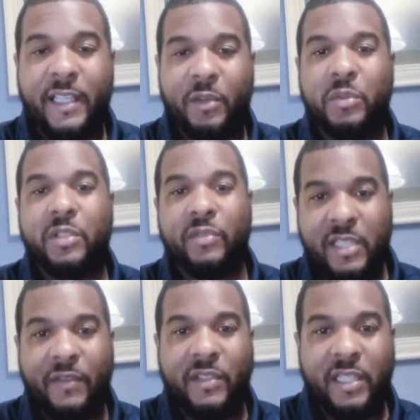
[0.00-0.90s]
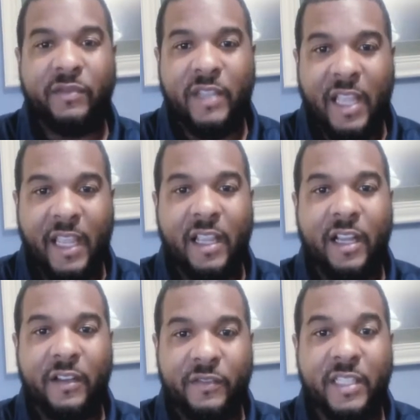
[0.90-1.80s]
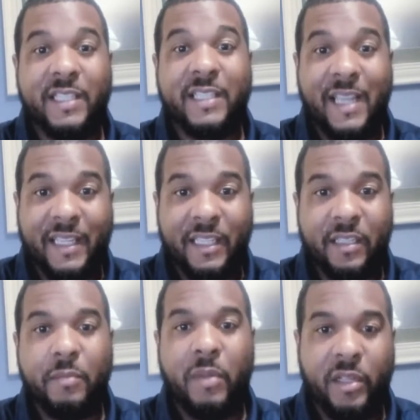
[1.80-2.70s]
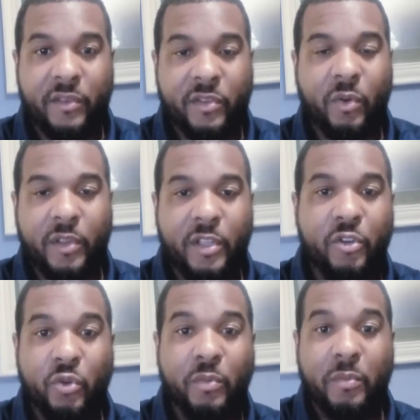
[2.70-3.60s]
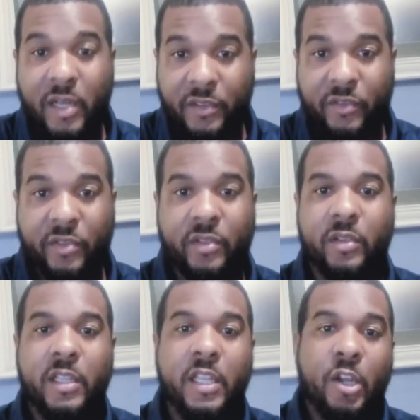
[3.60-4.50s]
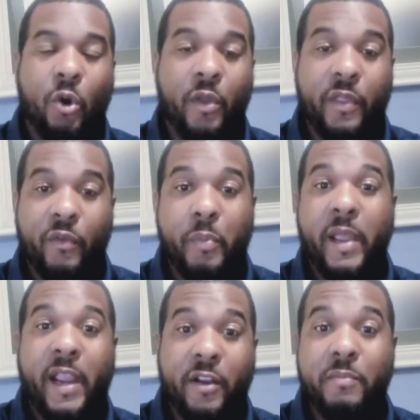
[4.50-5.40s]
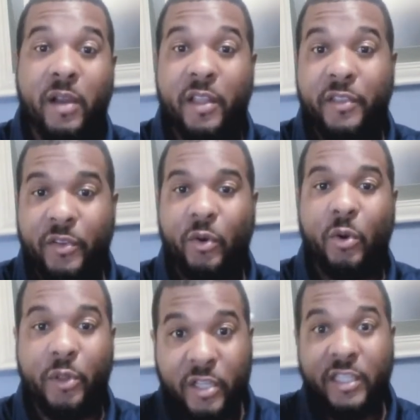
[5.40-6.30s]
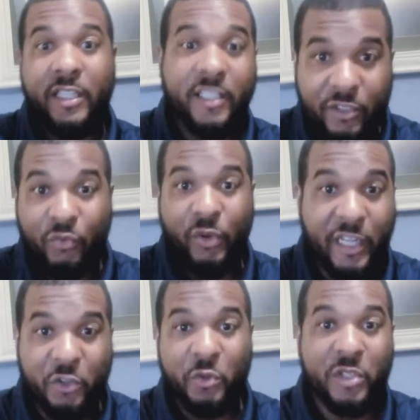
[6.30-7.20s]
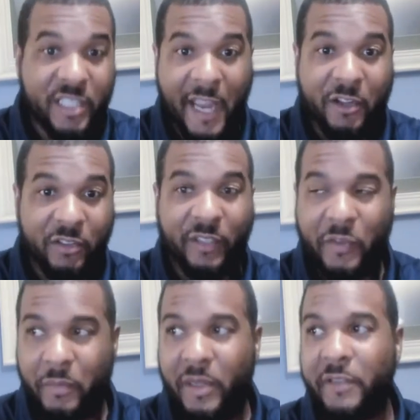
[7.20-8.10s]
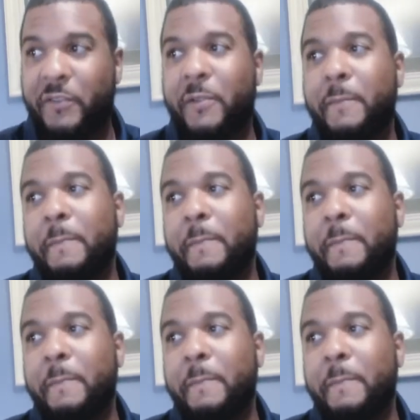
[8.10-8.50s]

It was the 17th day of the second month, or the new month, or the repaired month, or the renewed cycle of the month.